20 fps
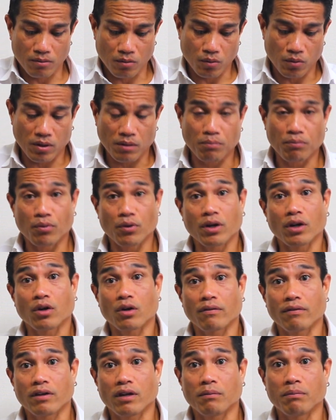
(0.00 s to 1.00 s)
We're gonna bring it
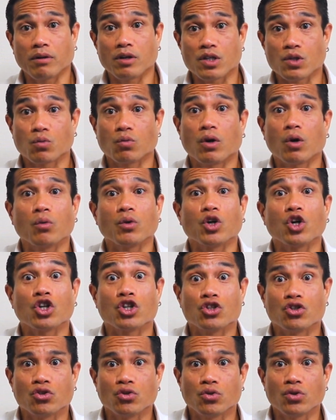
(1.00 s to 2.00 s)
over here because what we're
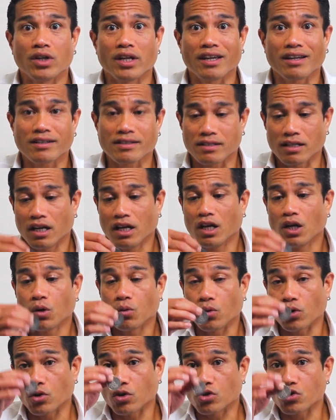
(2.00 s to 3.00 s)
gonna do next,
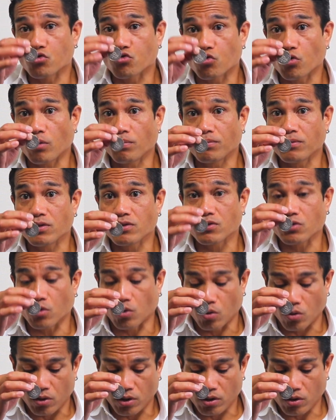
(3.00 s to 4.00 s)
we're gonna drop this
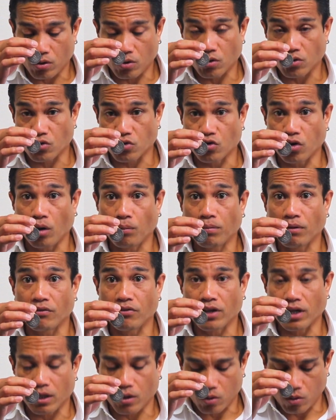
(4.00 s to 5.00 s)
coin on top of
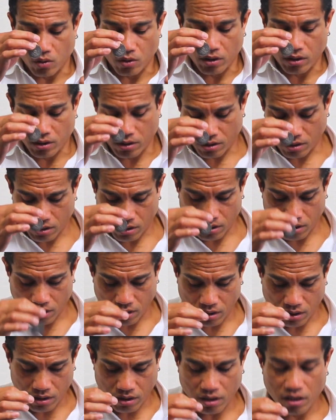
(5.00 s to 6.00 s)
that coin,
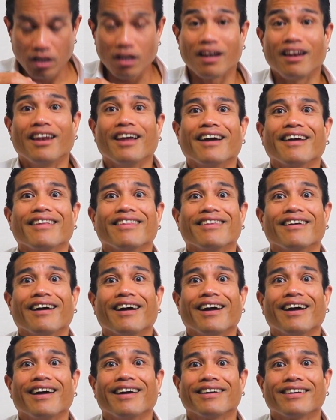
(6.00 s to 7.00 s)
like
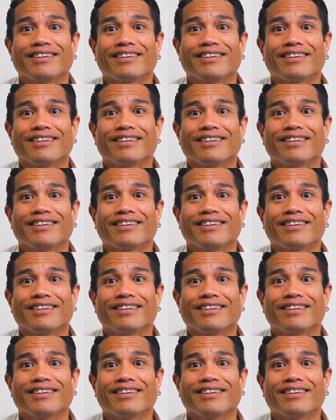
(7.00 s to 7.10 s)
that.